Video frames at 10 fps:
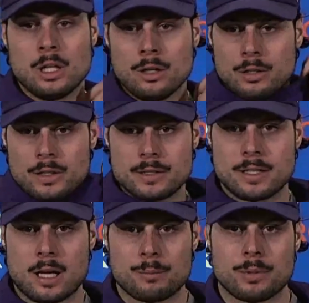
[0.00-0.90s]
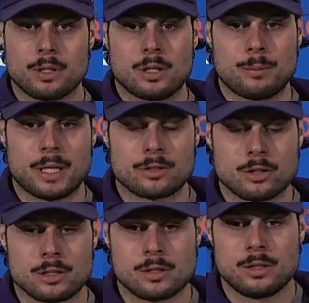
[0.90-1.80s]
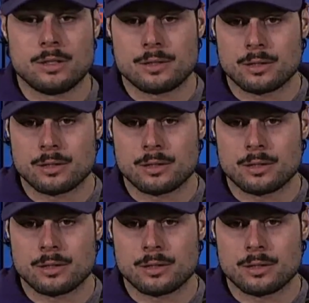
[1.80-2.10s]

really snap uh, back draws clean.